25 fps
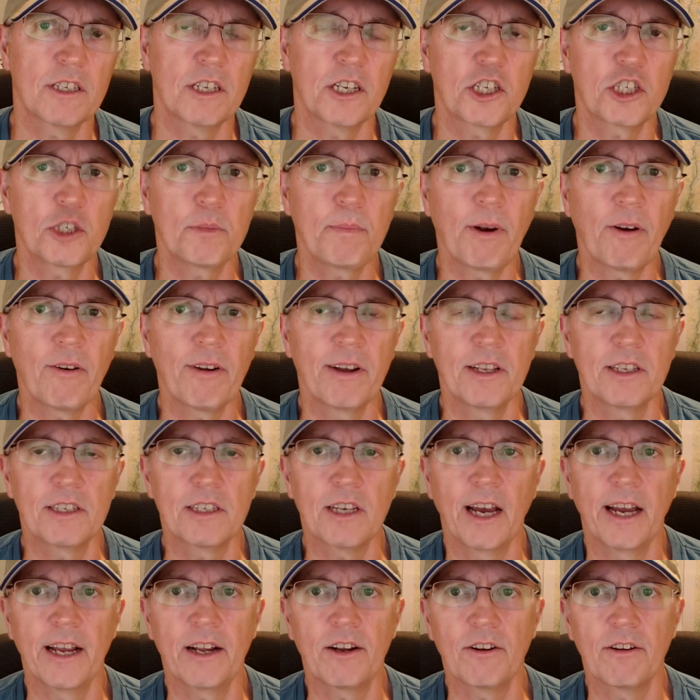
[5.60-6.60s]
an experienced
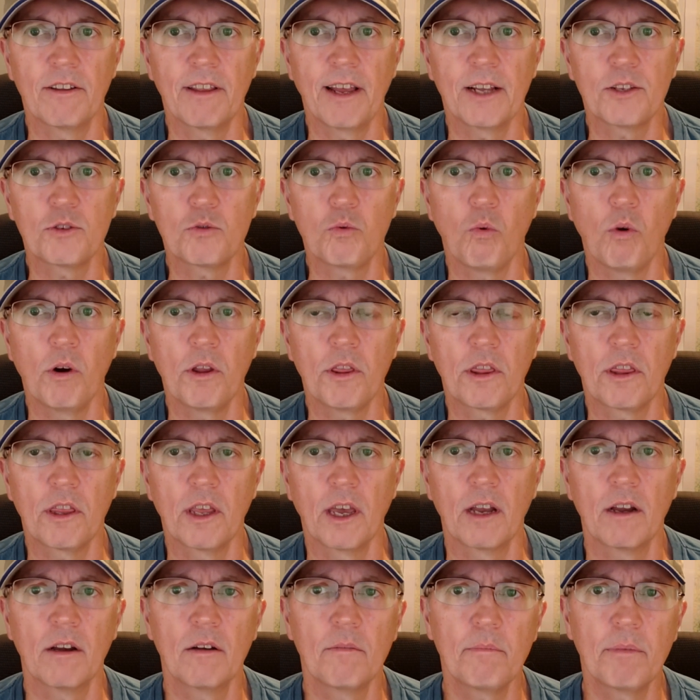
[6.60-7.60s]
hiker, that's one
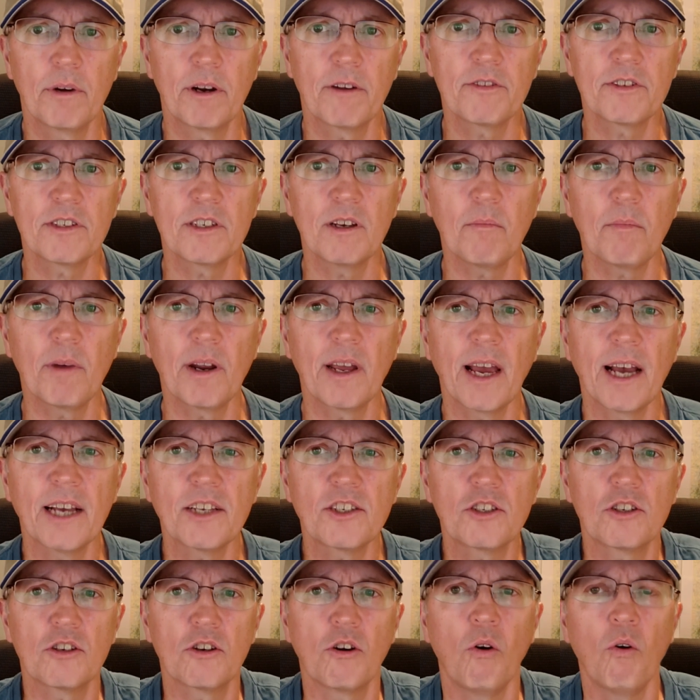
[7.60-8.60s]
thing. But if somebody
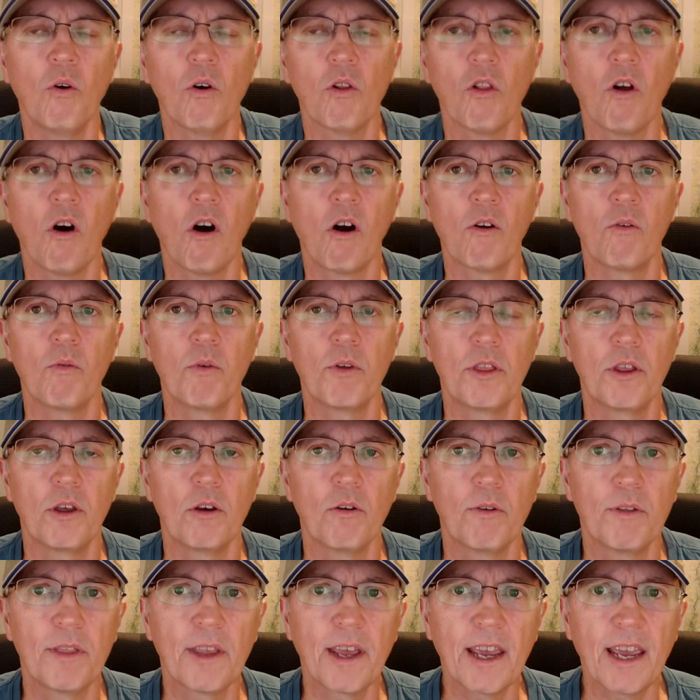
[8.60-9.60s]
has to go along with
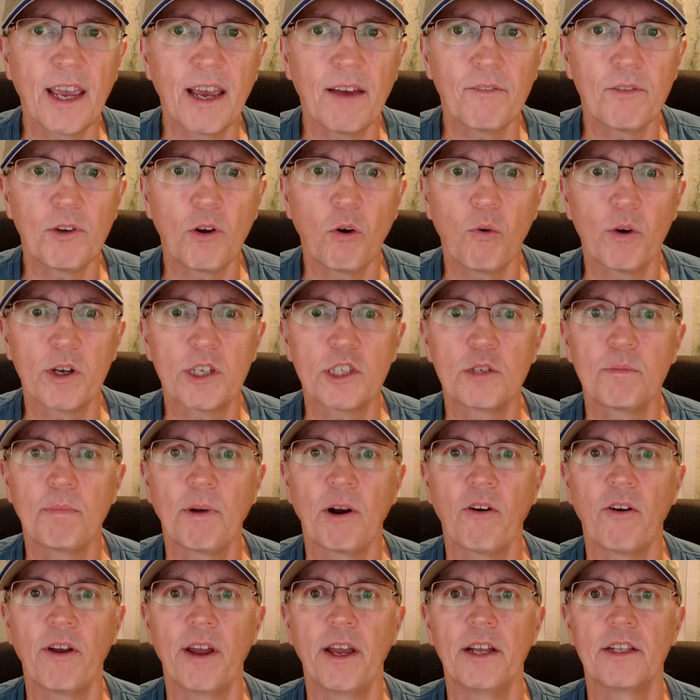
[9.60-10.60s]
you and they have no
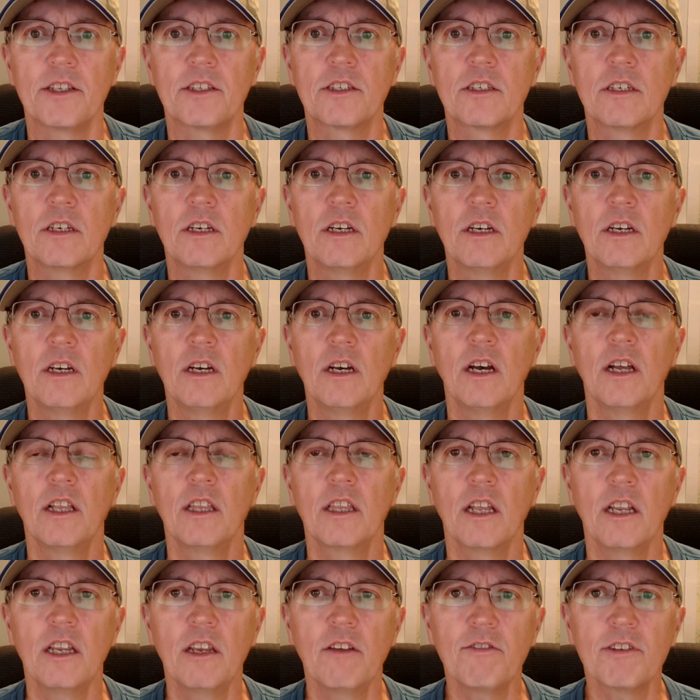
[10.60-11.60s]
experience,
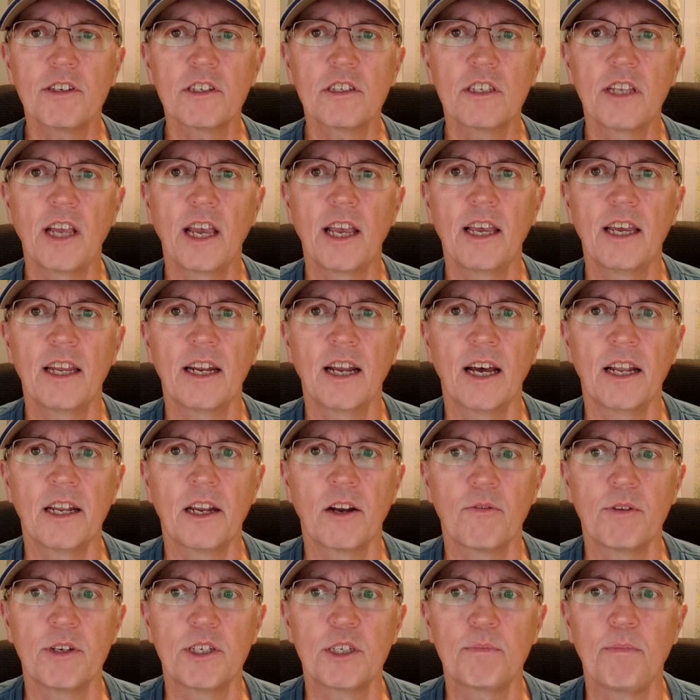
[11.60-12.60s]
then you've just taken on
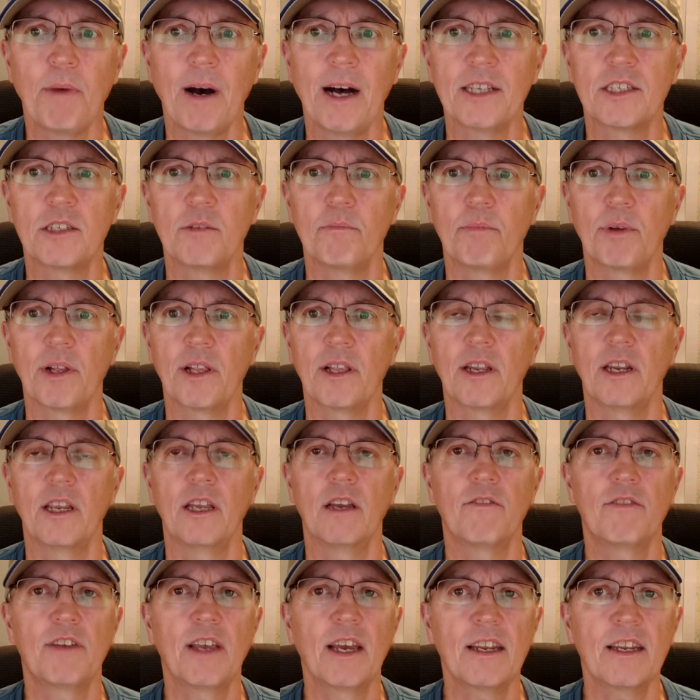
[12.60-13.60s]
the responsibility
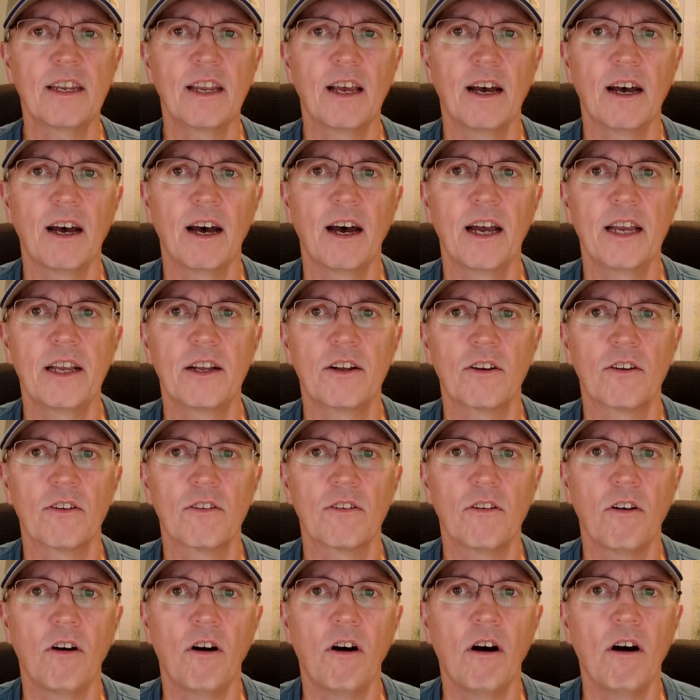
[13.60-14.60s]
of getting a
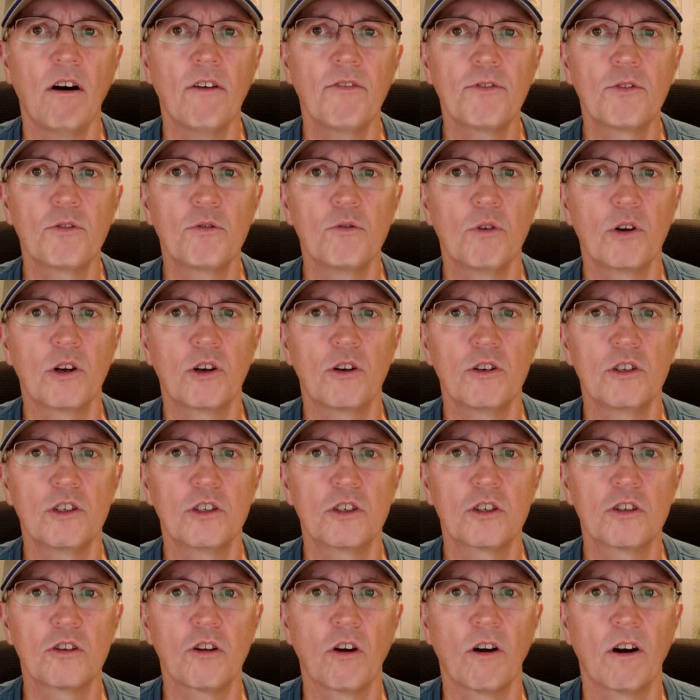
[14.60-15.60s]
hiker off to a good
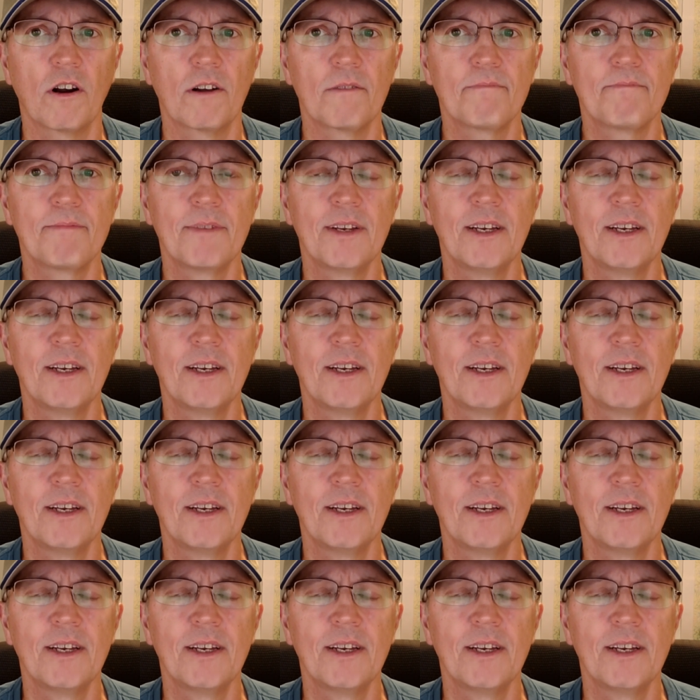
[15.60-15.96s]
start.